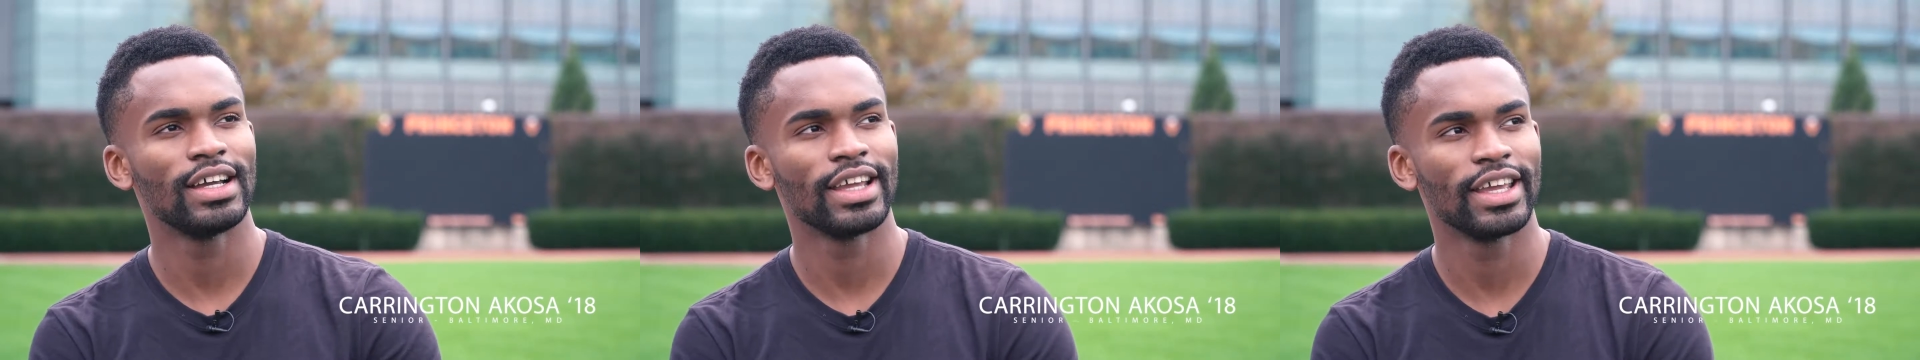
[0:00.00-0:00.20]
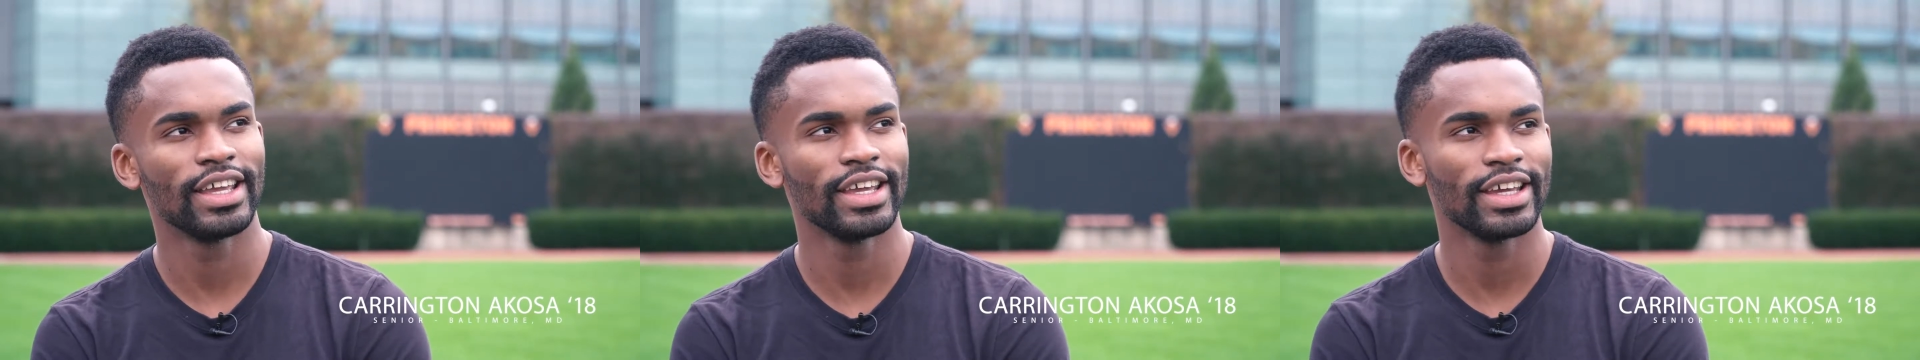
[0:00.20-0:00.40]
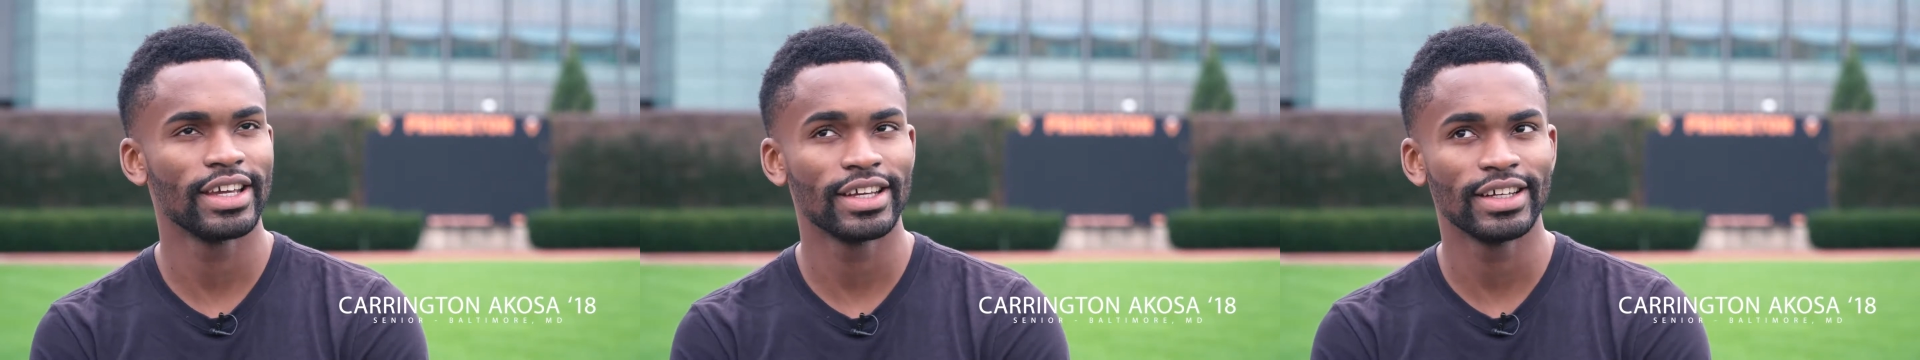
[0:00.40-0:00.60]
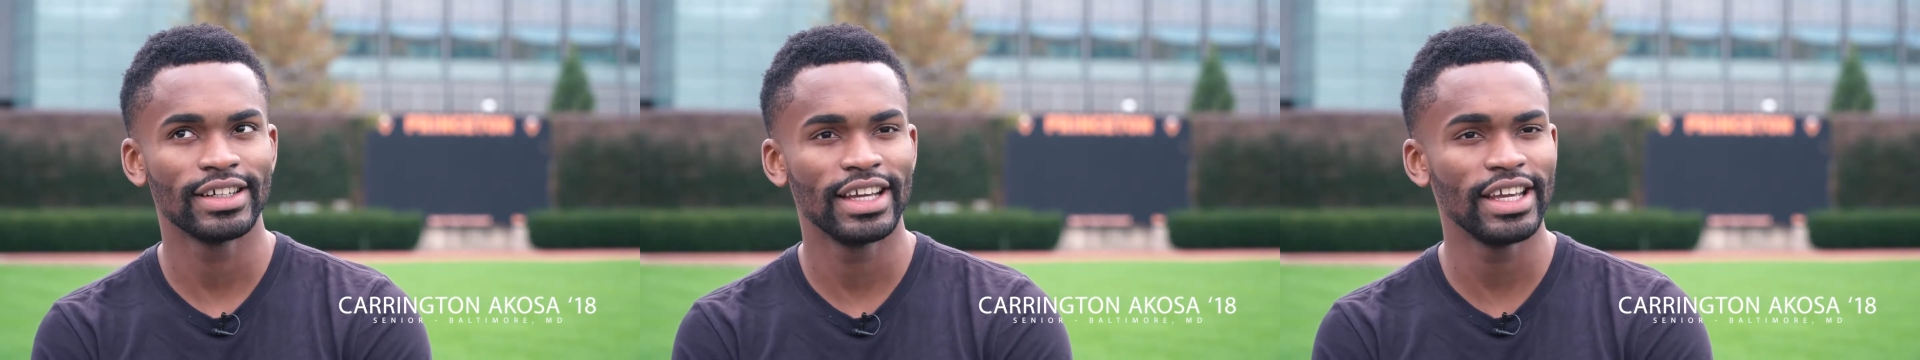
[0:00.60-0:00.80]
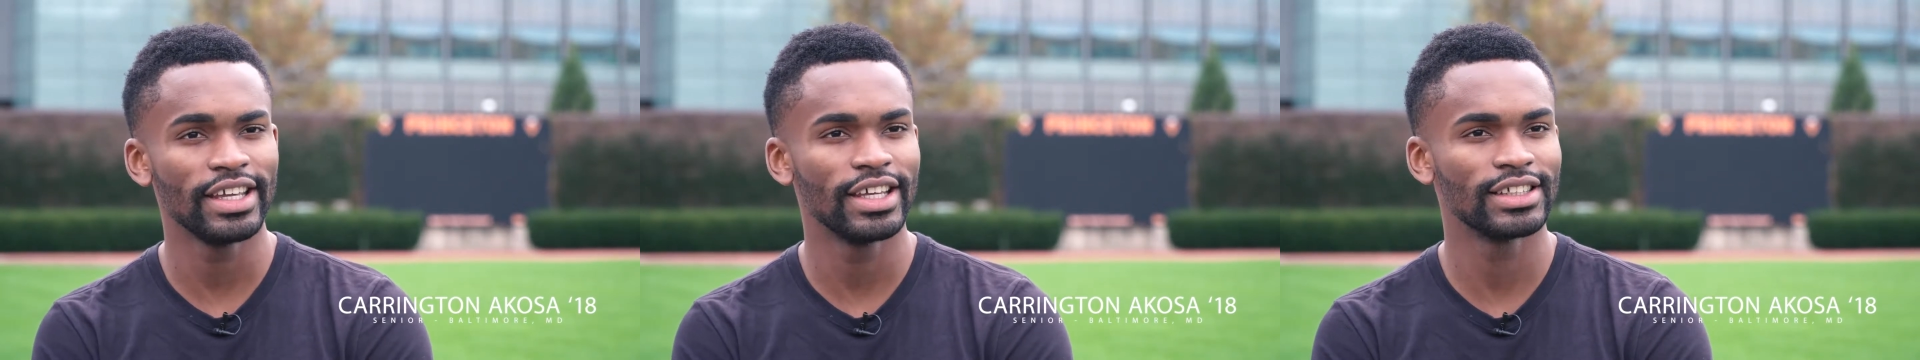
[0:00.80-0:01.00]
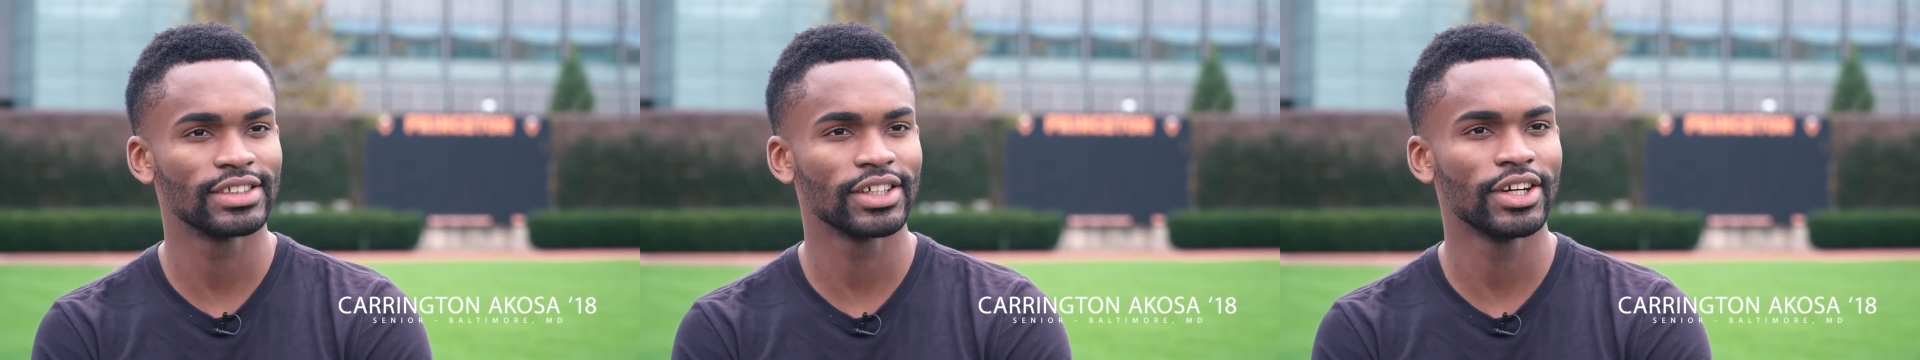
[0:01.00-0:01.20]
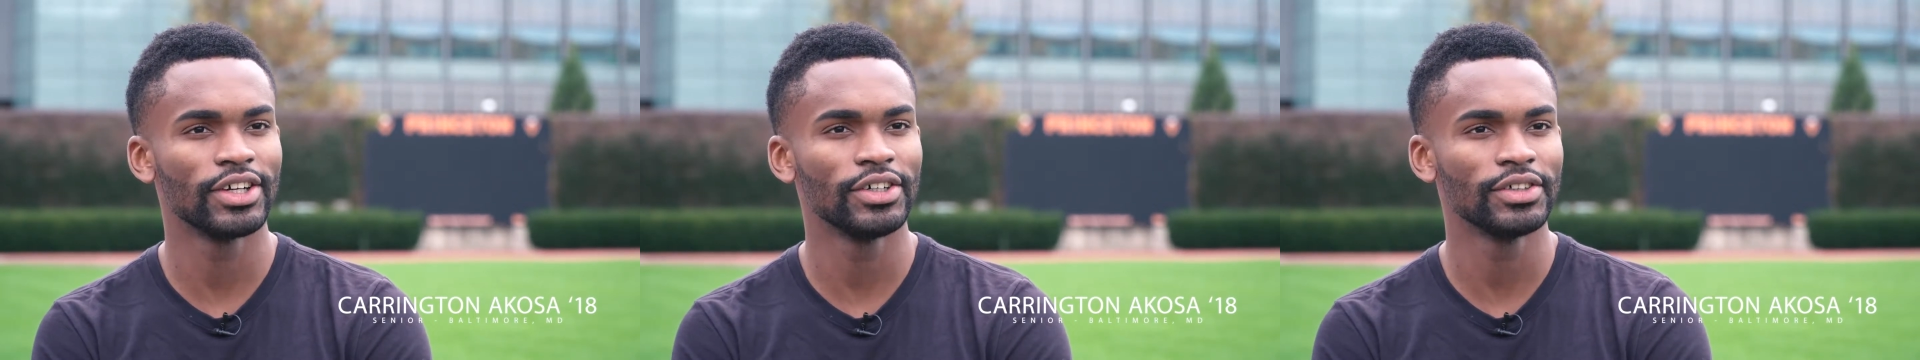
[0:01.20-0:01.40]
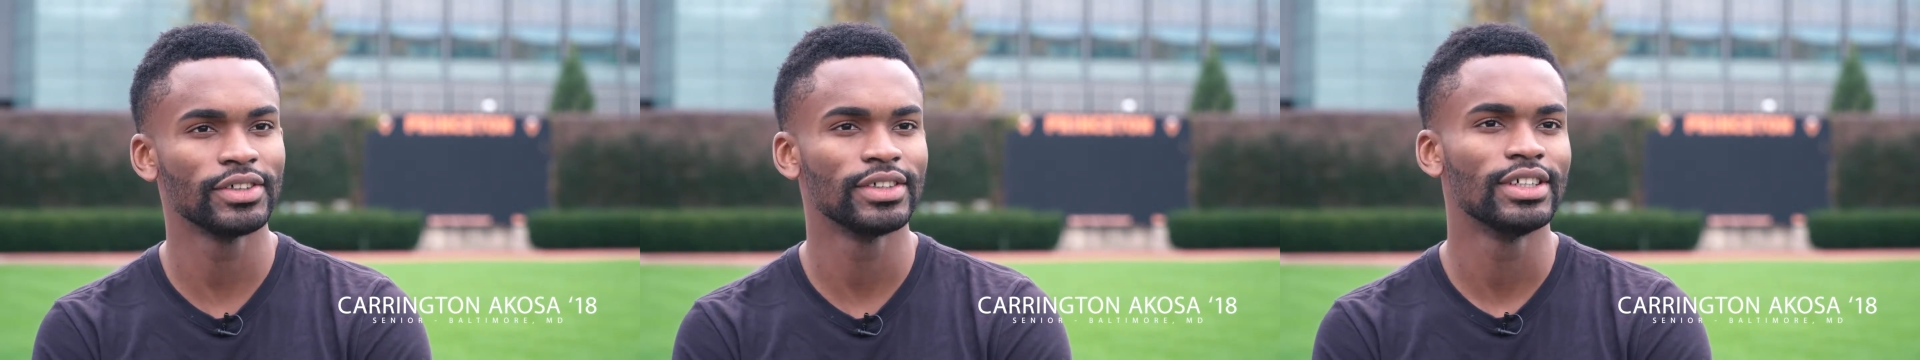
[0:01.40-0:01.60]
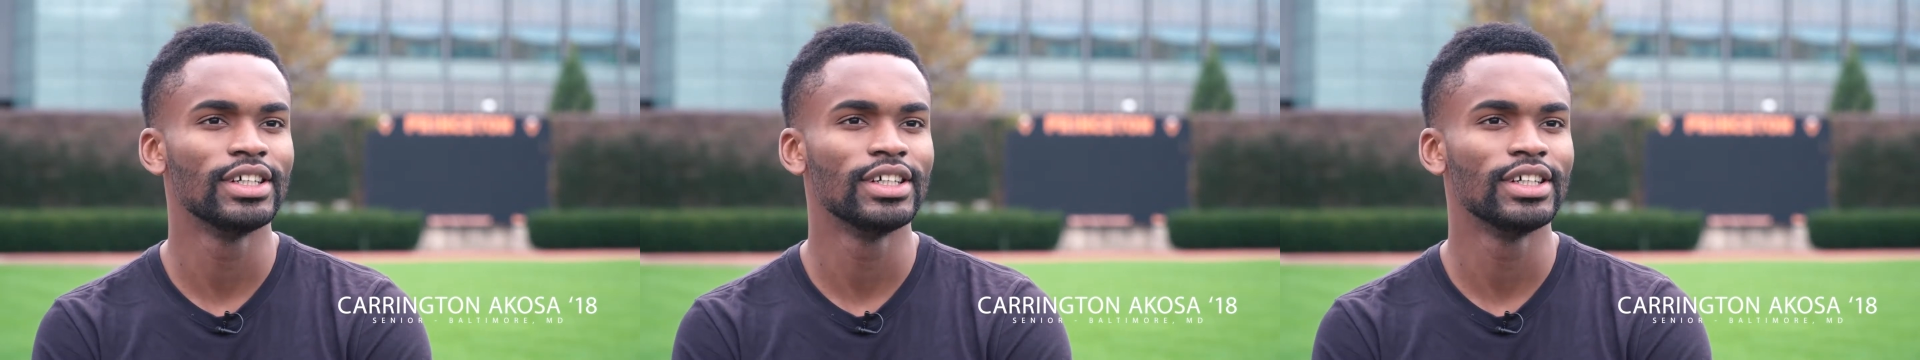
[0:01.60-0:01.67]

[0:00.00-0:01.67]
here eight years ago.